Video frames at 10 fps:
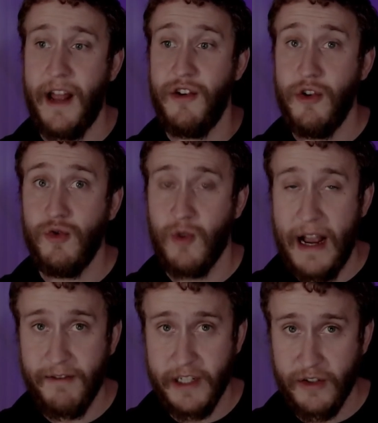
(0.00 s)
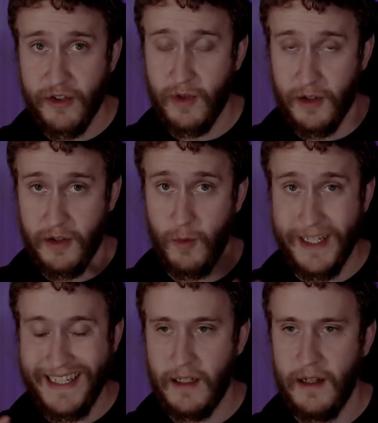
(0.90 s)
a new drafting structure
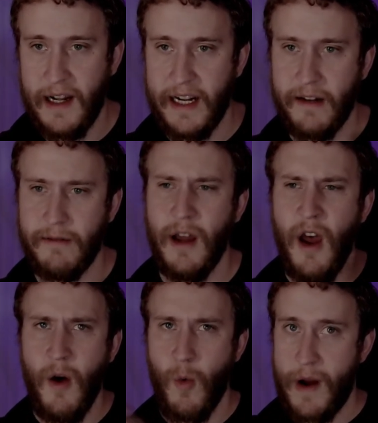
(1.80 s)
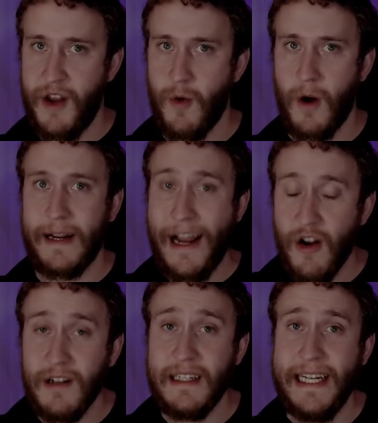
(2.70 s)
which is live, where you are
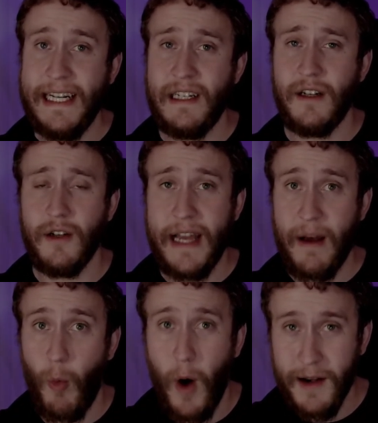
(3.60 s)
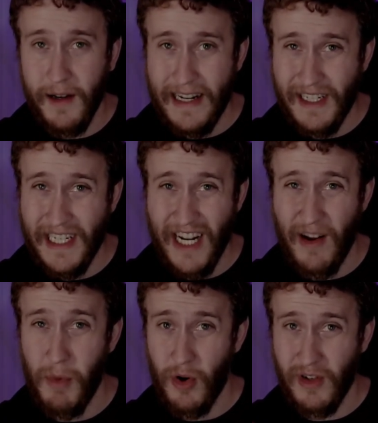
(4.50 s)
guaranteed to get one legendary
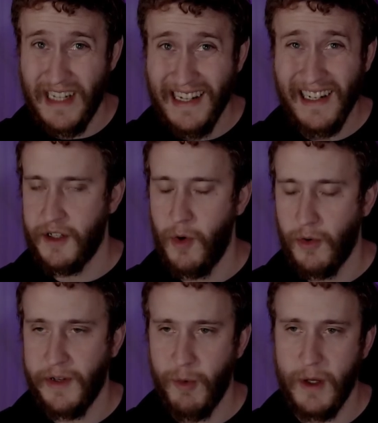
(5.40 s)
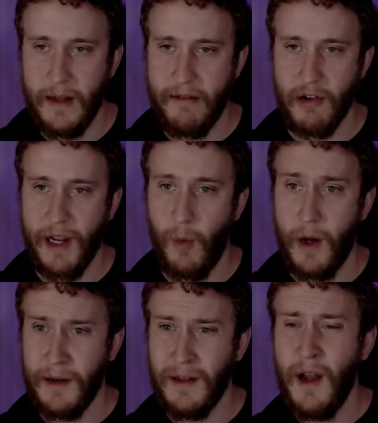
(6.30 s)
per deck. You only will ever get
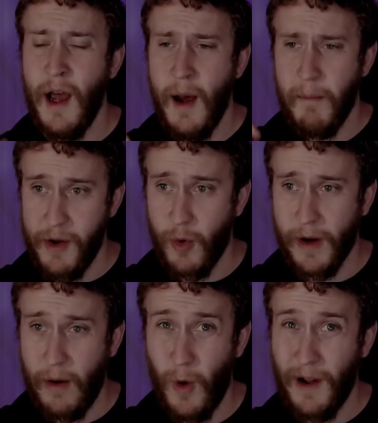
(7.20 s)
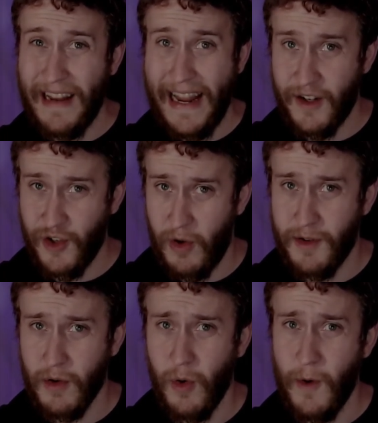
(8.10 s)
one, but you will get one, and it's
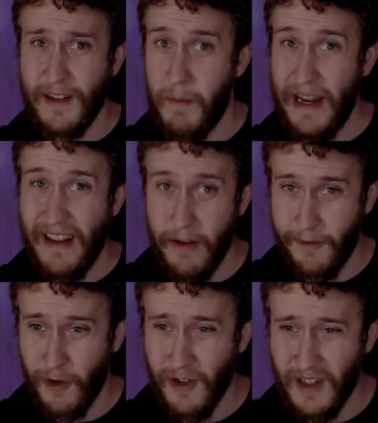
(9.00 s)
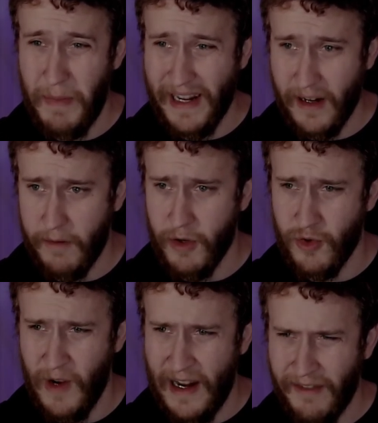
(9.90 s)
also going to be the first pick of your
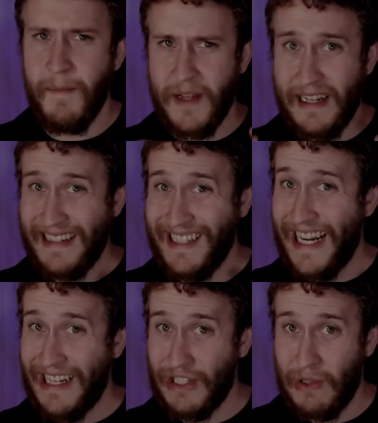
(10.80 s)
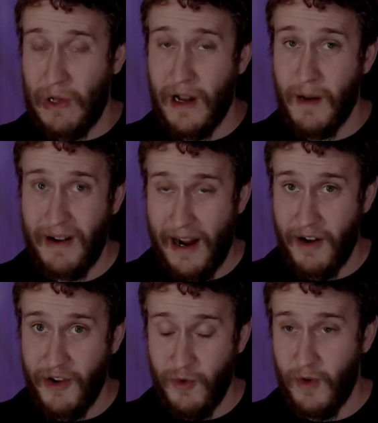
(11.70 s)
draft. This has changed a lot about how
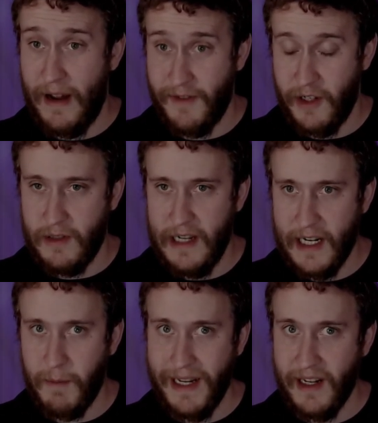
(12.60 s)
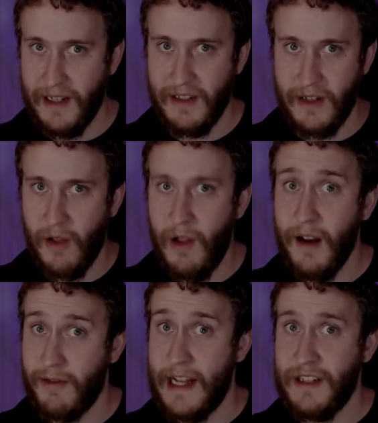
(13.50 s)
you draft your deck, because a lot
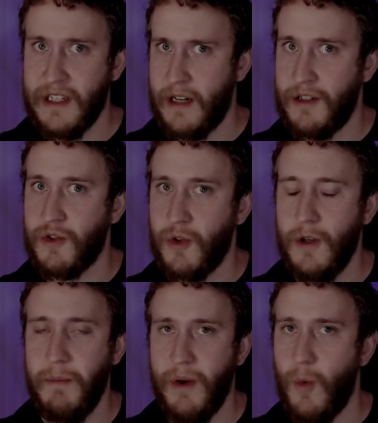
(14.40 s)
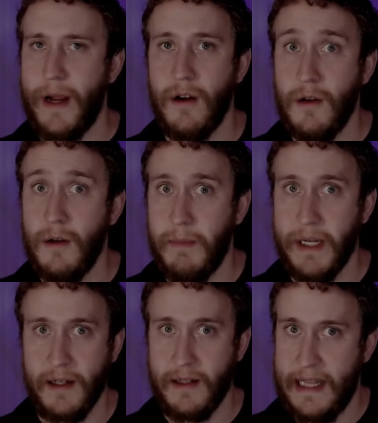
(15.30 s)
of legendaries could be weird
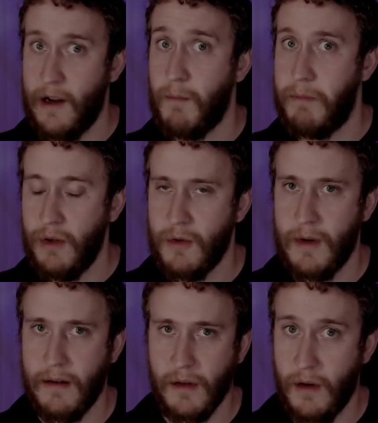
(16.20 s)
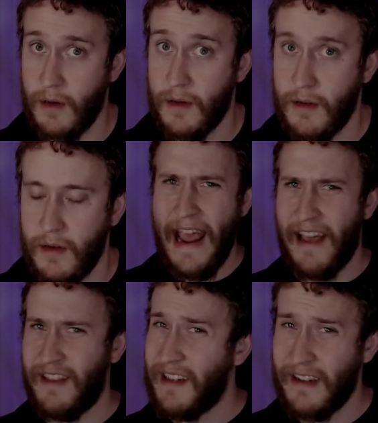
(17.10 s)
because they're build around cards.
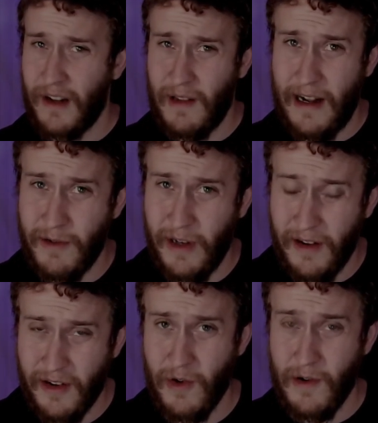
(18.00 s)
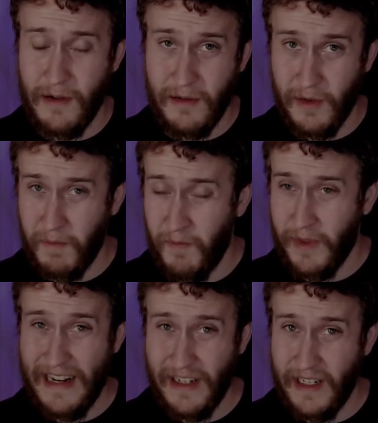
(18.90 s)
And this has allowed certain
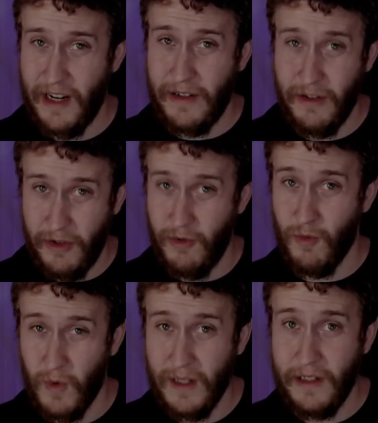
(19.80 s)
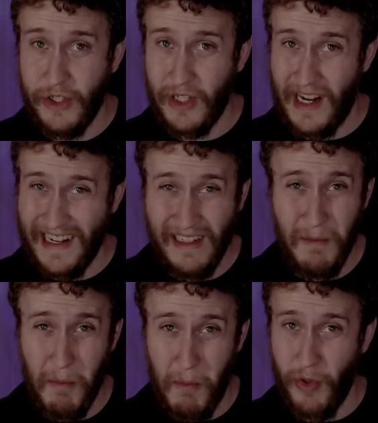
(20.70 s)
legendaries to really shine
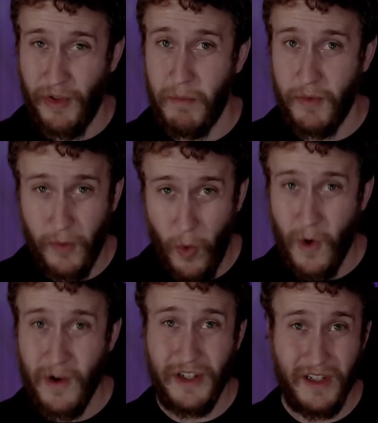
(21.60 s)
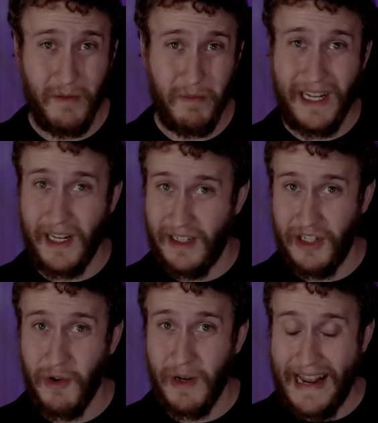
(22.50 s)
more than before, just because
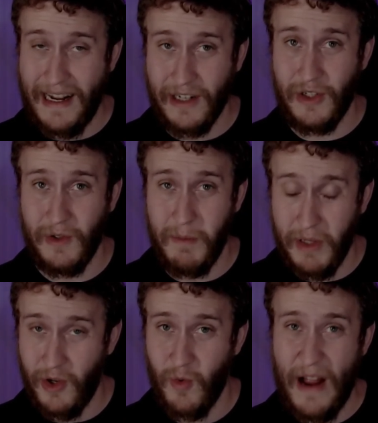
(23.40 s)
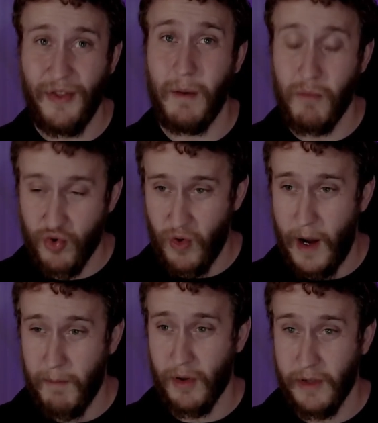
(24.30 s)
you can actually build around them
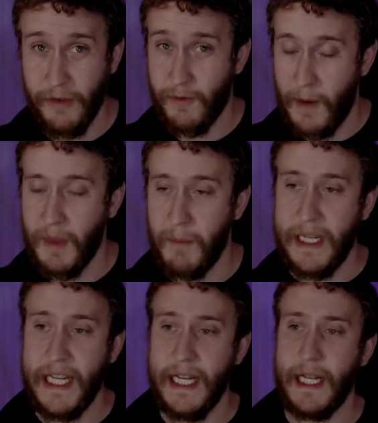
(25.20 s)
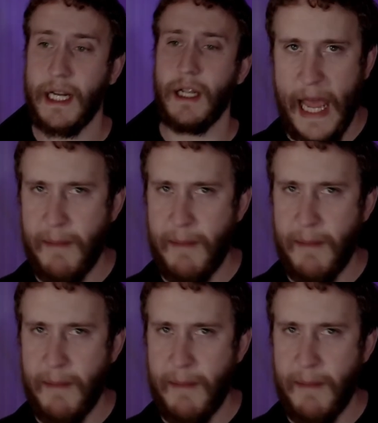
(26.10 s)
properly from the beginning.